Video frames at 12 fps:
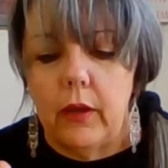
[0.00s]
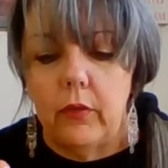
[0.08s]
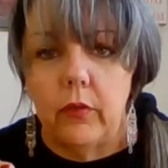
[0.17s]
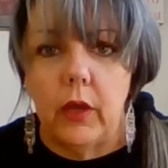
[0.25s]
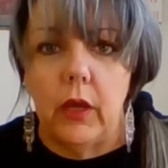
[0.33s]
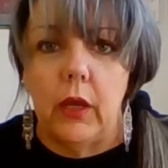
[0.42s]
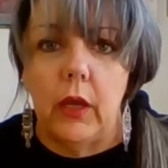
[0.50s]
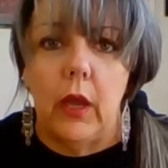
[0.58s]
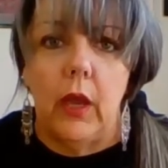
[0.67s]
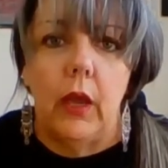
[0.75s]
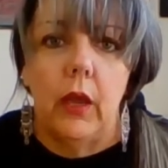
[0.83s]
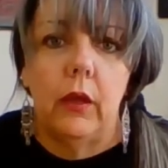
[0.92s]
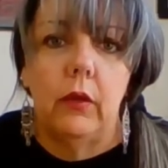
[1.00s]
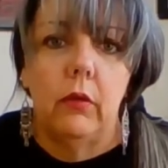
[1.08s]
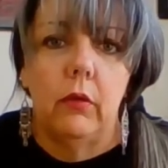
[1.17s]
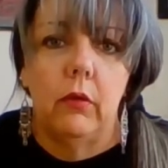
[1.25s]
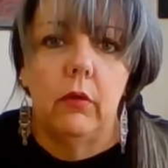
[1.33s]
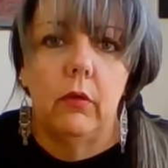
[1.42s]
As I add
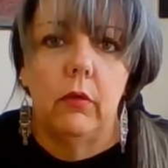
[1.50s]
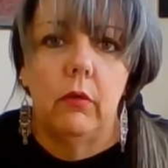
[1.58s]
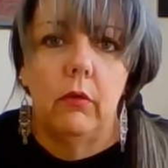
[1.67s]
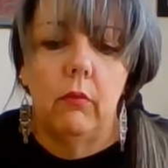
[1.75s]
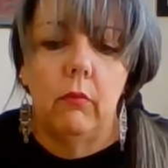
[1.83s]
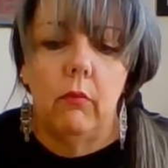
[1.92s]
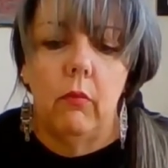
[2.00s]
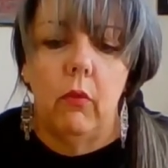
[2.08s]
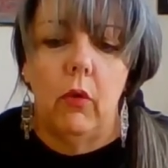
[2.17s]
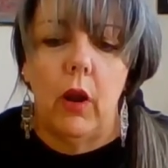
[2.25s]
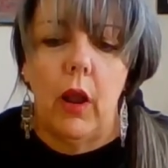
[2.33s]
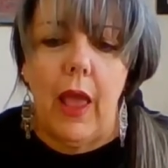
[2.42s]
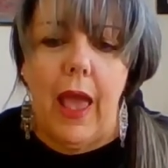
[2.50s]
more.